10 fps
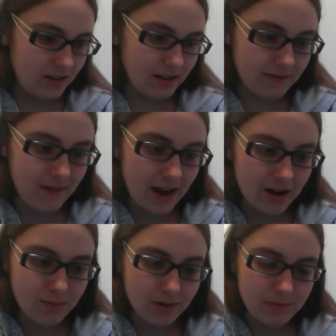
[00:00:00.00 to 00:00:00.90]
fire
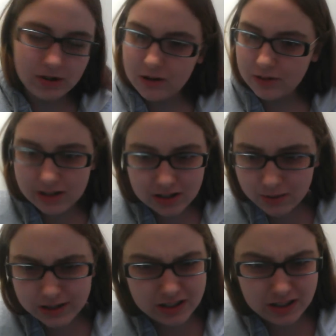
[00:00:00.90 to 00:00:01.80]
and brimstone doesn't
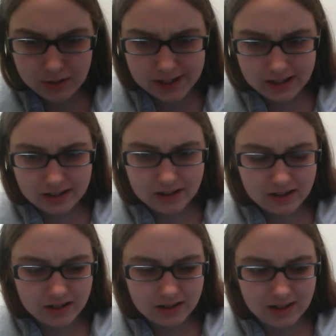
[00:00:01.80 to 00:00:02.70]
always do it.
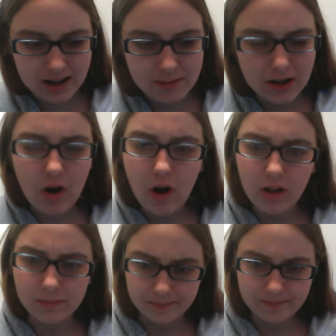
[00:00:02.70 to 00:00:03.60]
You gotta be
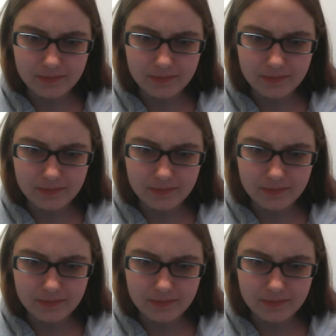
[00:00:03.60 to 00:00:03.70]
calm.